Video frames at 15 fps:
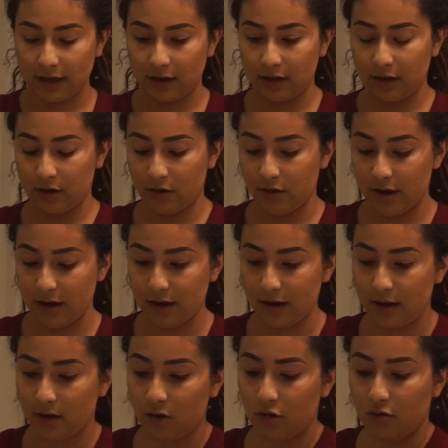I go ahead
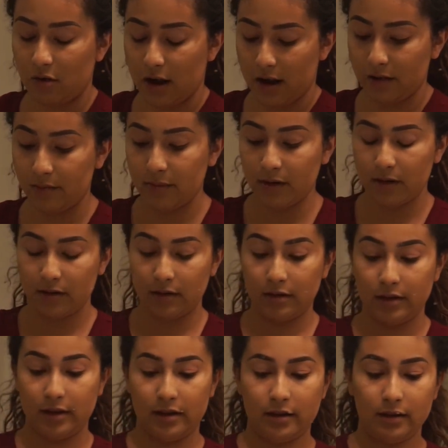and I grab
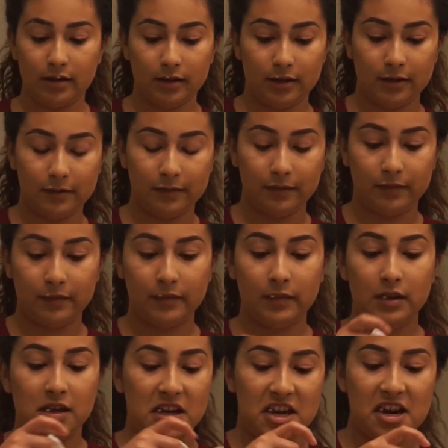this
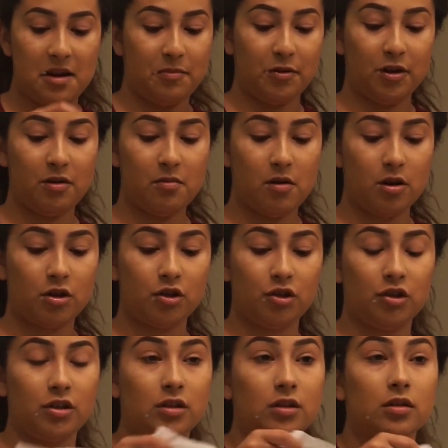and I pretty much
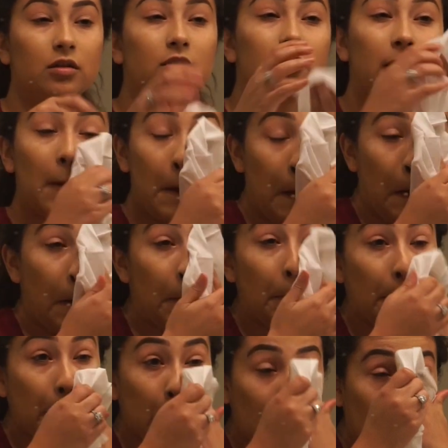just
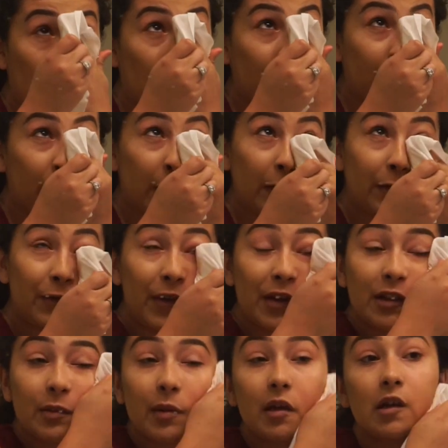take off my
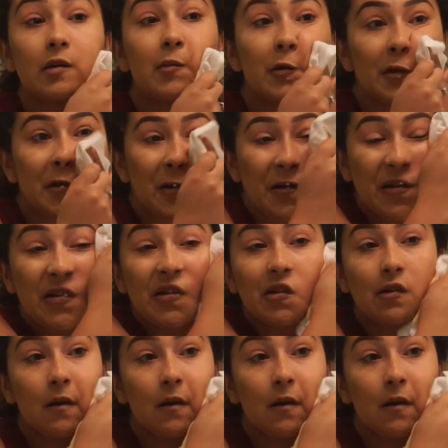face makeup with this.